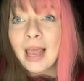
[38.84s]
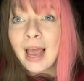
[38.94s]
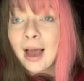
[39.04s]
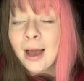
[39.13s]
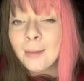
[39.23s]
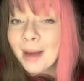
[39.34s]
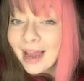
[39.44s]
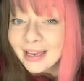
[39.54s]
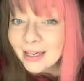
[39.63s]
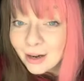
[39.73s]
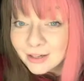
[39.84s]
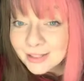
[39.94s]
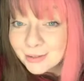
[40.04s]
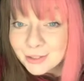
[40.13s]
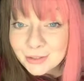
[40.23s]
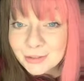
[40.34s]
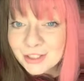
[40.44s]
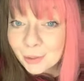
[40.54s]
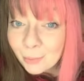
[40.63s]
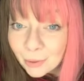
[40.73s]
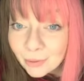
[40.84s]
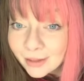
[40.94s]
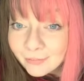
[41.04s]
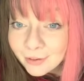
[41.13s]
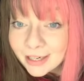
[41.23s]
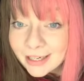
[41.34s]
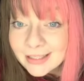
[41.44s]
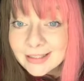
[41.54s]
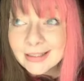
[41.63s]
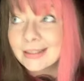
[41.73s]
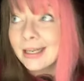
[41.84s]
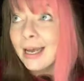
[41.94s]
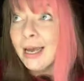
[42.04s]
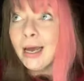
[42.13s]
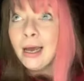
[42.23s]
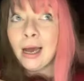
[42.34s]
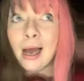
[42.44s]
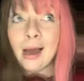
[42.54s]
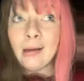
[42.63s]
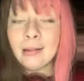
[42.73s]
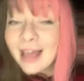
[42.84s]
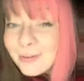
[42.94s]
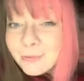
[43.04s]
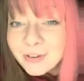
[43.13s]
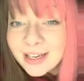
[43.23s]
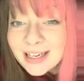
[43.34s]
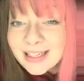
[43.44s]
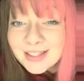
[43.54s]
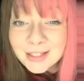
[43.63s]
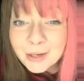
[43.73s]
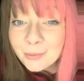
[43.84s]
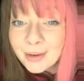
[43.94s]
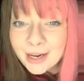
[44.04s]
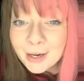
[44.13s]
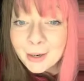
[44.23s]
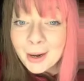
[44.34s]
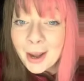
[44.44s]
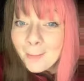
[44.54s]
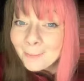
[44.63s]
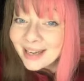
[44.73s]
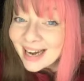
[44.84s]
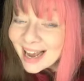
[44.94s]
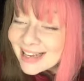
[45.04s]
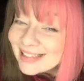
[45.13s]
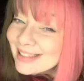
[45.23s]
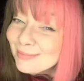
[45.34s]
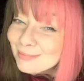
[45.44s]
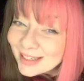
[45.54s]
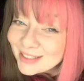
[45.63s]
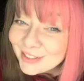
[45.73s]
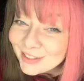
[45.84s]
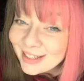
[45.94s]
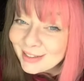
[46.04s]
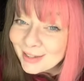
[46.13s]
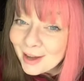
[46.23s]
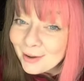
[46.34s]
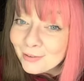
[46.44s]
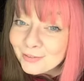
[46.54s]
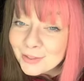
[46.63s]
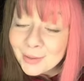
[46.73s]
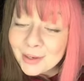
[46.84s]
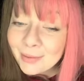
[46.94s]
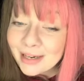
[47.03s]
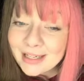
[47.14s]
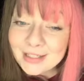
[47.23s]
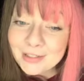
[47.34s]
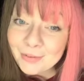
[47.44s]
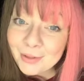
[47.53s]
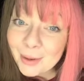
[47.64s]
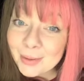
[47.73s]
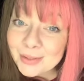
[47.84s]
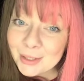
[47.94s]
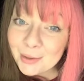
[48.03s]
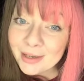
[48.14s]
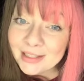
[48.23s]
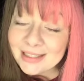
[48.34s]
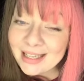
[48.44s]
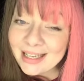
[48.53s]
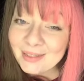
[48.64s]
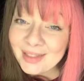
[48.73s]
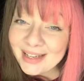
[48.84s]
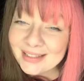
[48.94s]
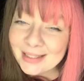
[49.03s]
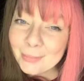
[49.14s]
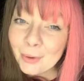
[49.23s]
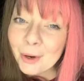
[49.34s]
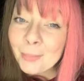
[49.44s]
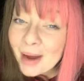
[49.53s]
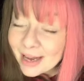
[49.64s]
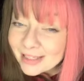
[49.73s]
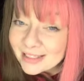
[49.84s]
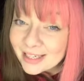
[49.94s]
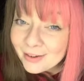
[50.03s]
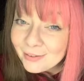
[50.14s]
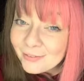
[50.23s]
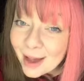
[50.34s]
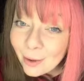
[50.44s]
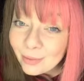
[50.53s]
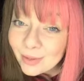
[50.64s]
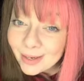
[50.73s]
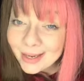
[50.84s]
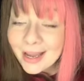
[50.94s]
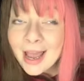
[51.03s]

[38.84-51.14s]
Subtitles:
I can also do general love readings, life readings, career, but I especially love doing readings for those who are seeking things in a more positive outlook,